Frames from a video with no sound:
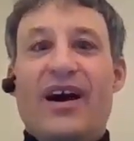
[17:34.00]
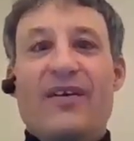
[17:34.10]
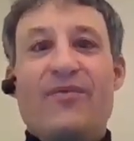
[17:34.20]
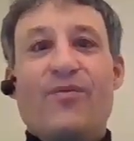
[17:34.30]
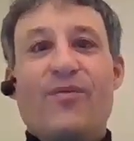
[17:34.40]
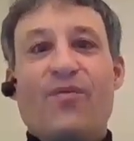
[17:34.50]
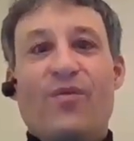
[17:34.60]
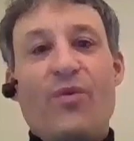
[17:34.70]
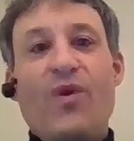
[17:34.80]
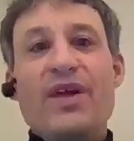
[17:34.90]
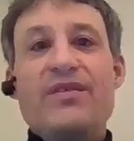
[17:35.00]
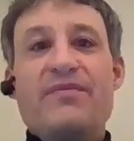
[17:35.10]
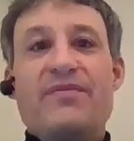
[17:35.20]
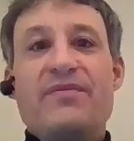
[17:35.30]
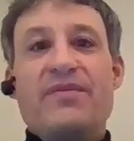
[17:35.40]
the
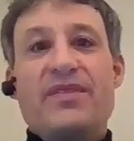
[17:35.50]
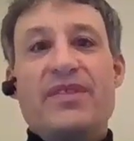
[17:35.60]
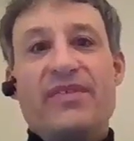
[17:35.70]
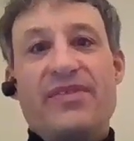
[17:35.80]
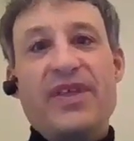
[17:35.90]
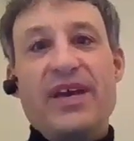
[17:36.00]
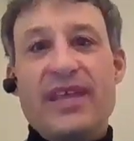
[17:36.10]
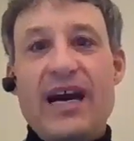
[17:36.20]
one thing that